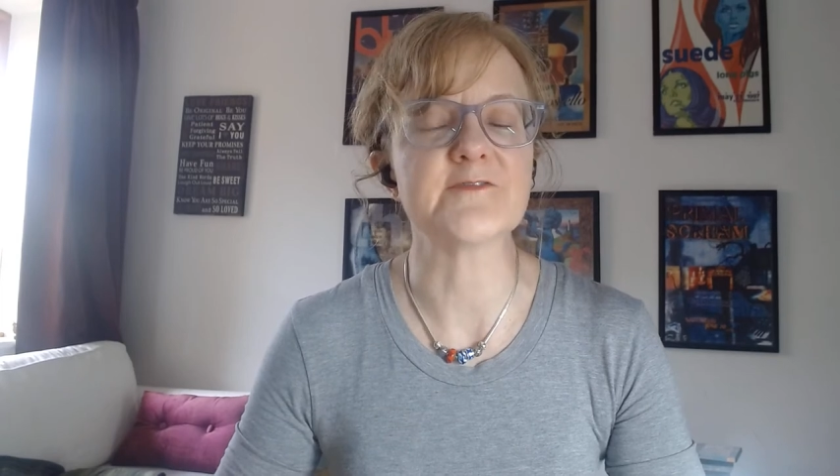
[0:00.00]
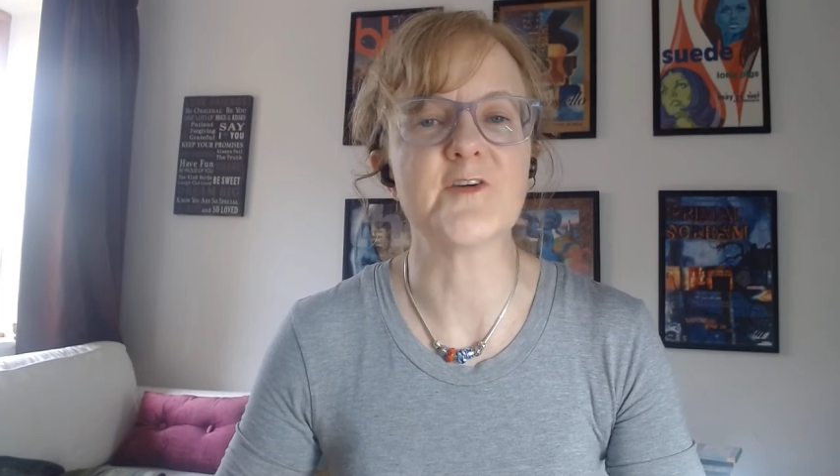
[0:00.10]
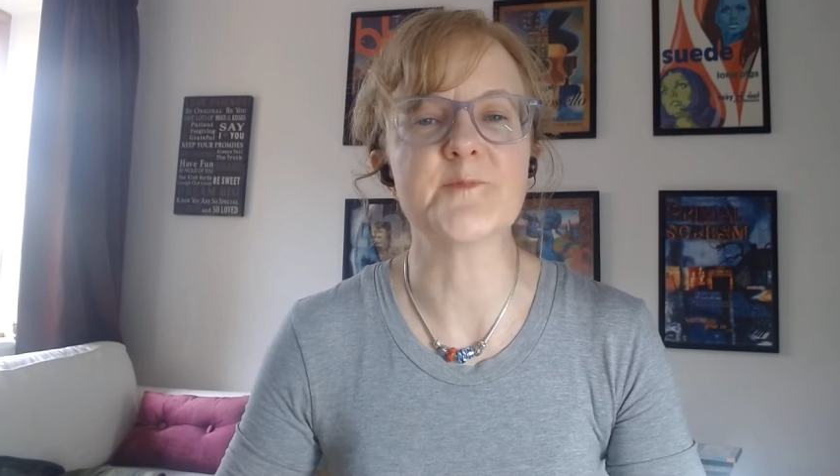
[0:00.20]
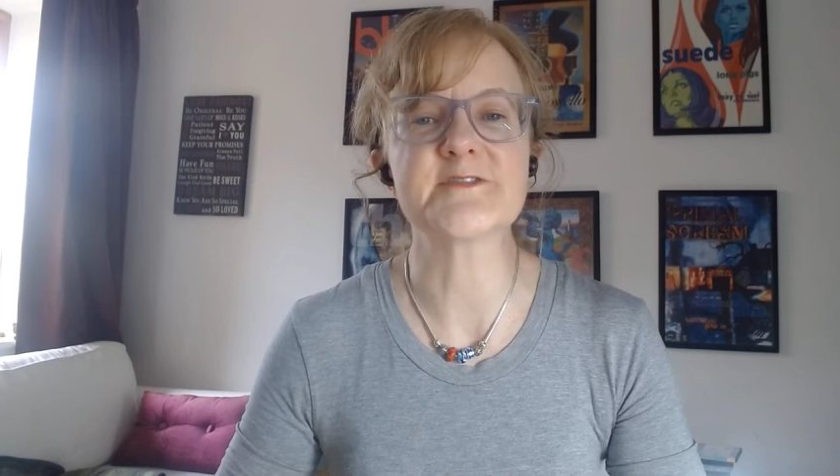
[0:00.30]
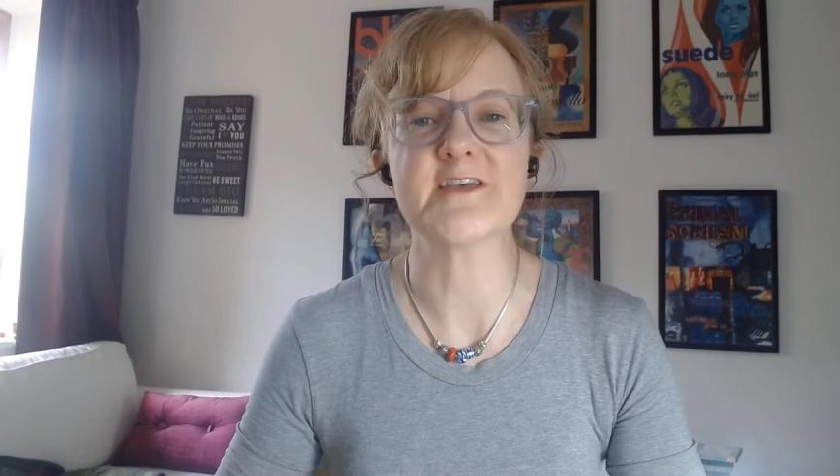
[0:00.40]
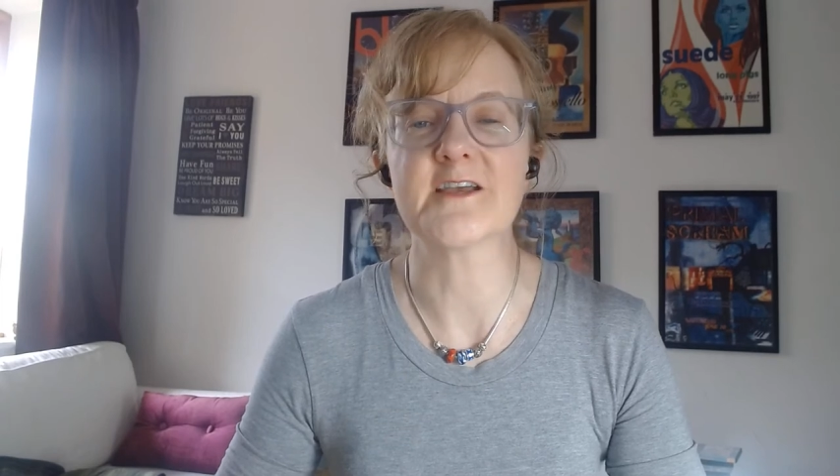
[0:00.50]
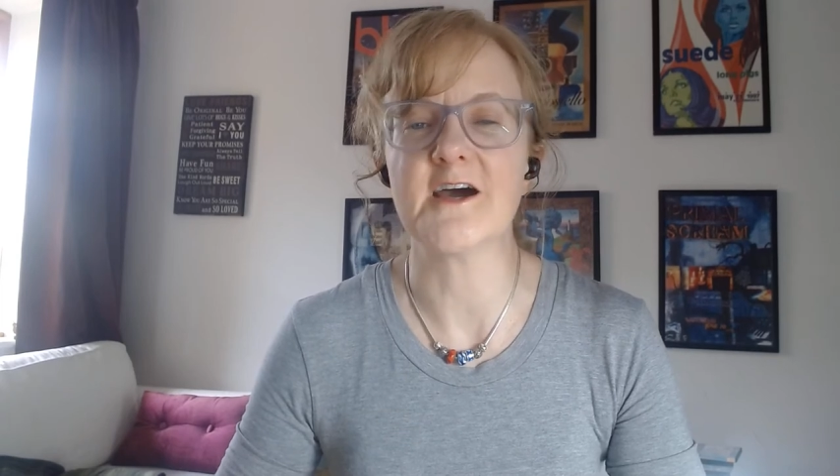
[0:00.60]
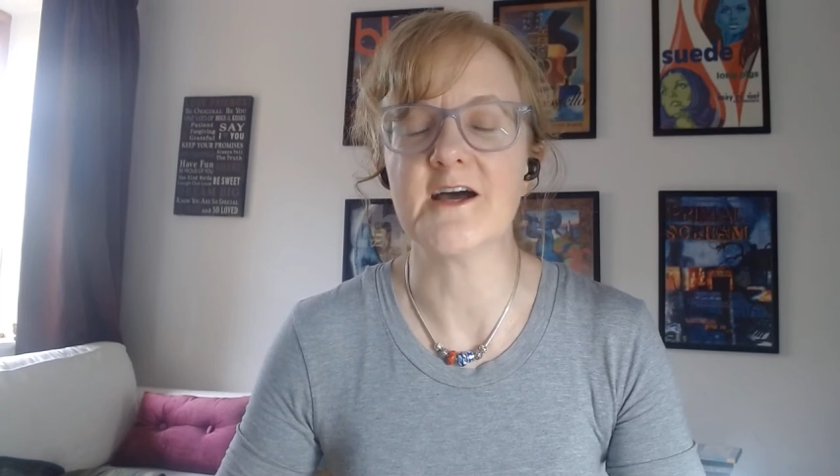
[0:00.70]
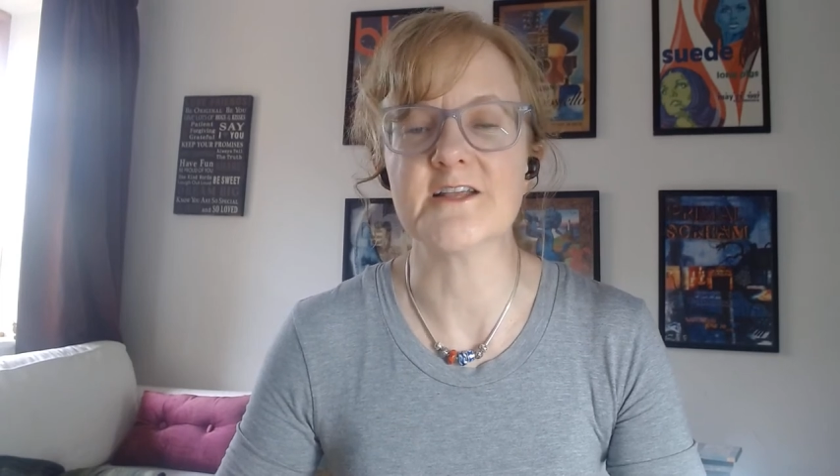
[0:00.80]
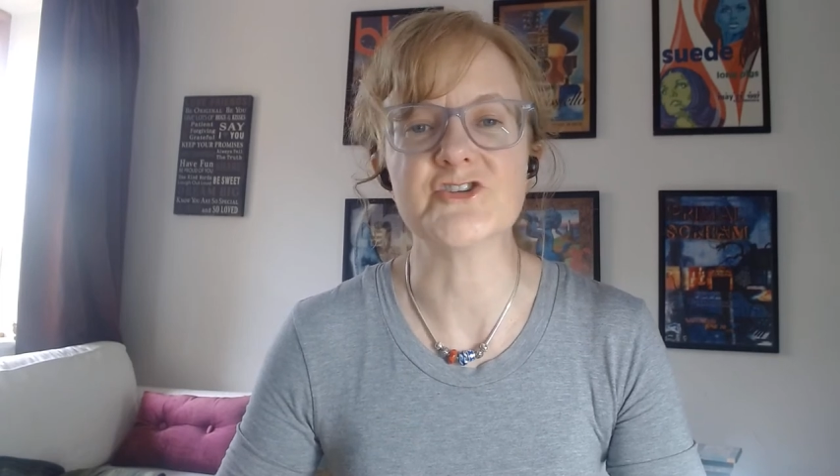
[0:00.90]
from
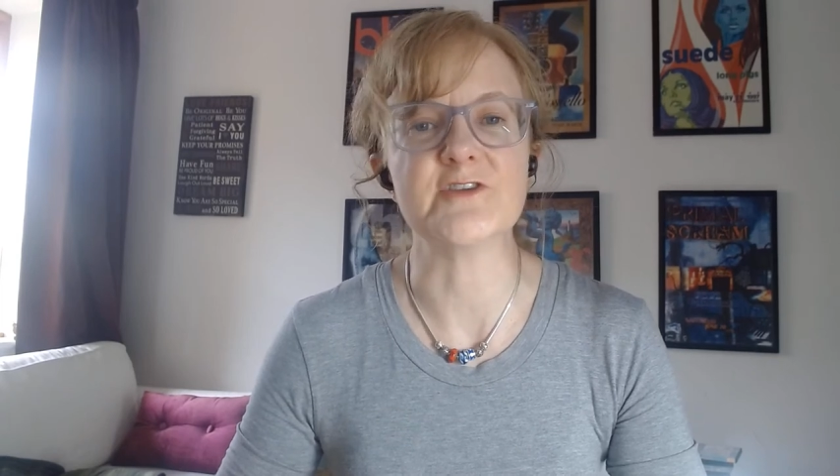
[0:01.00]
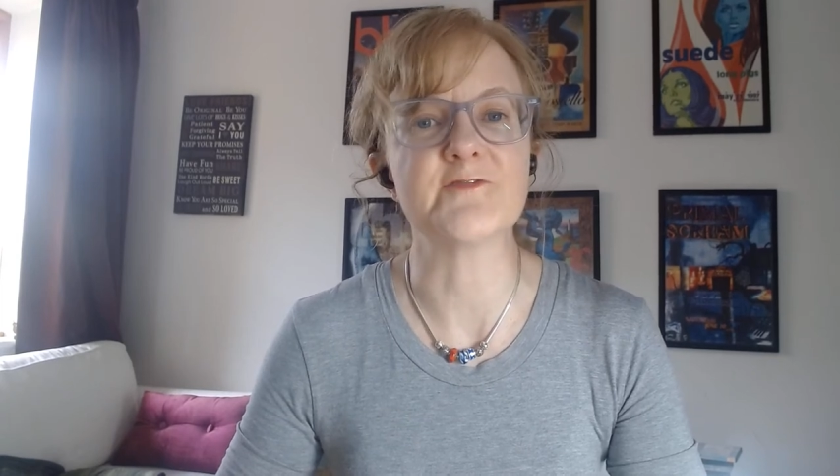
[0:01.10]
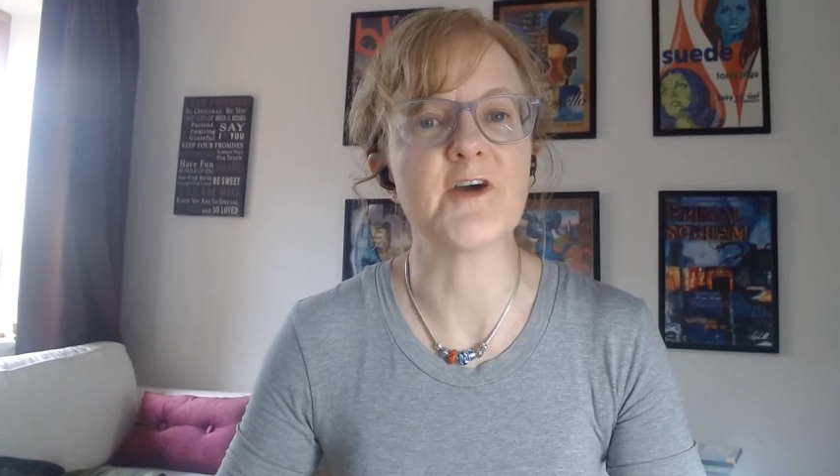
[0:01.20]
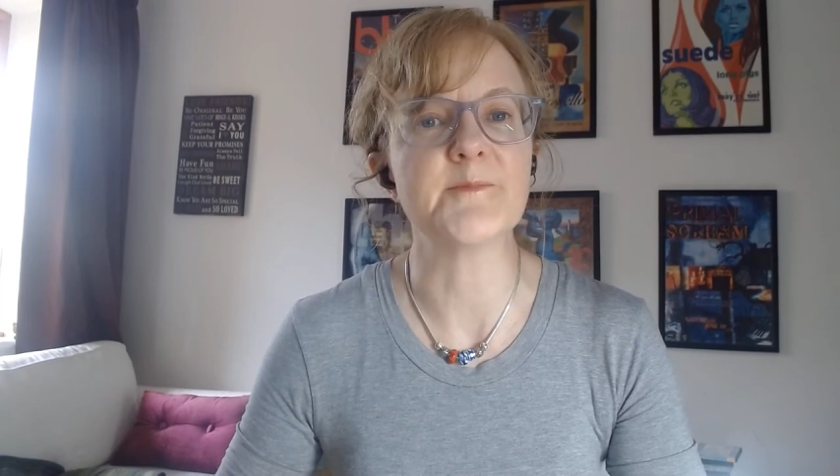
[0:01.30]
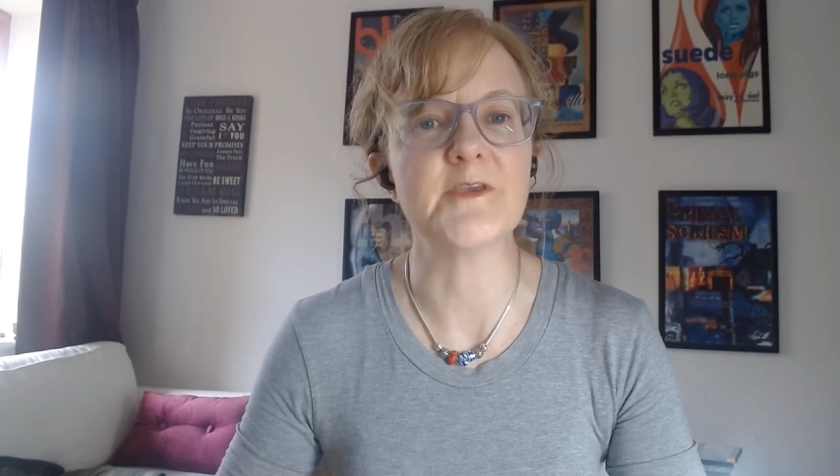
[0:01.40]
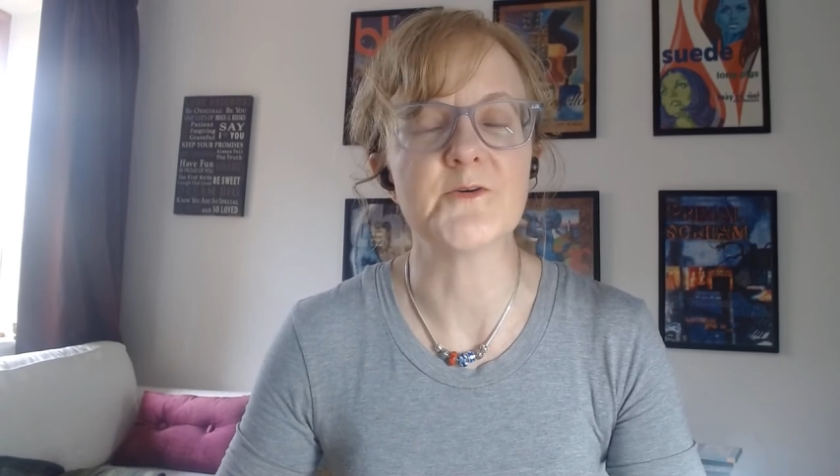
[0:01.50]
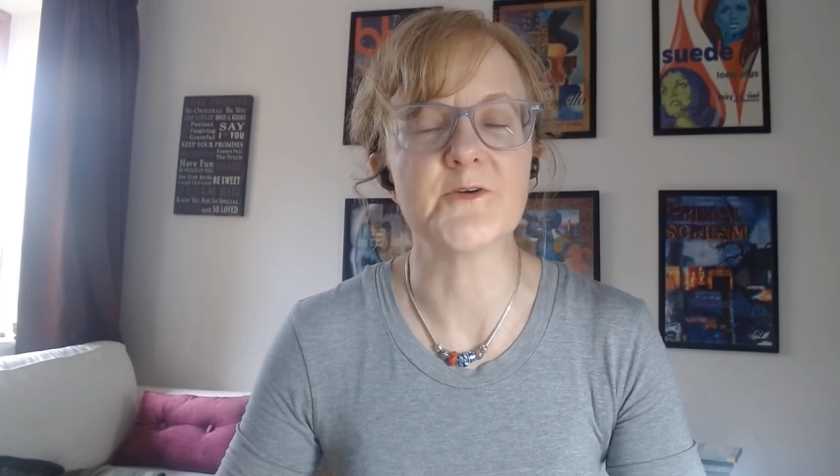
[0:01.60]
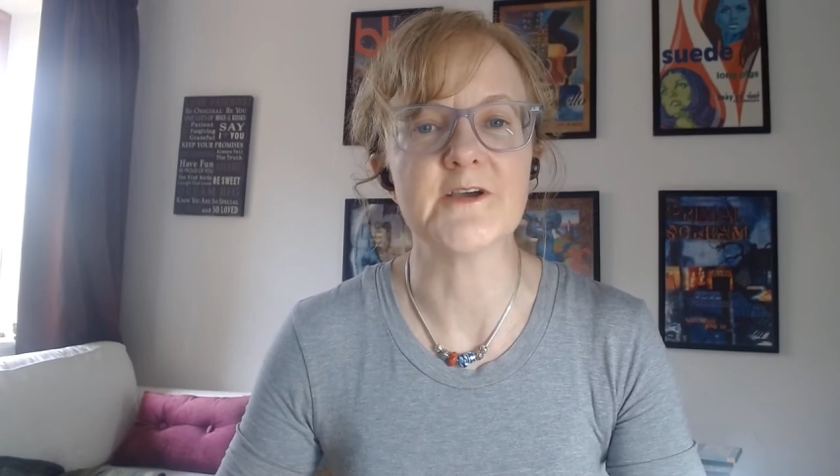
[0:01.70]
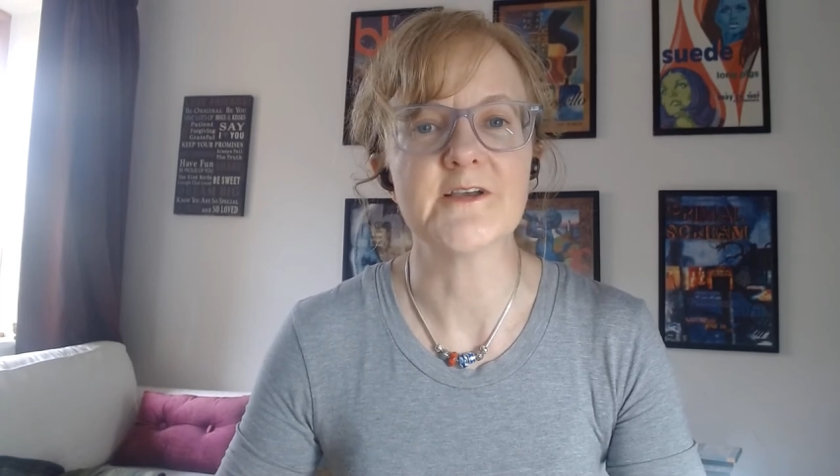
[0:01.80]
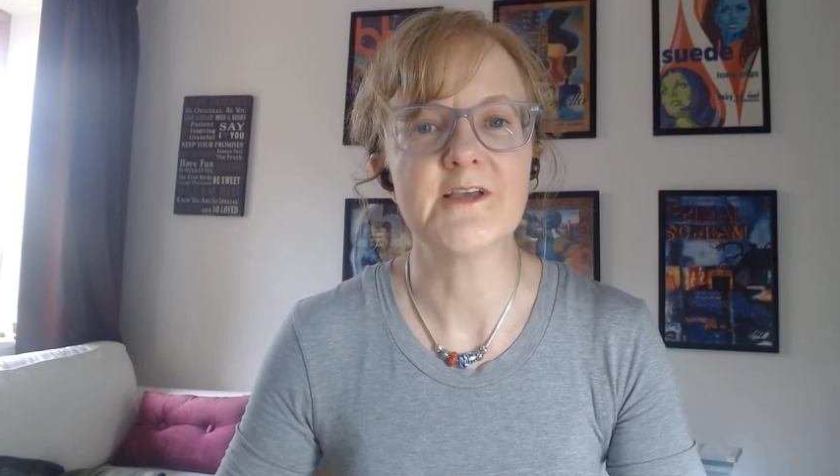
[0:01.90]
psychology, from
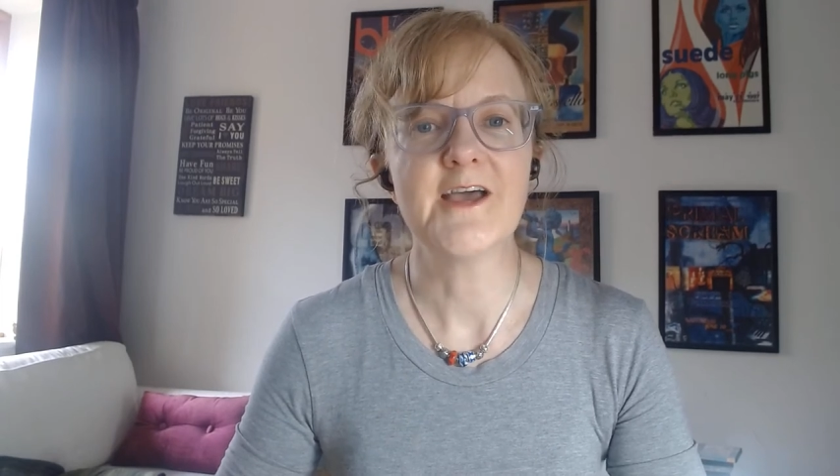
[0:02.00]
yoga,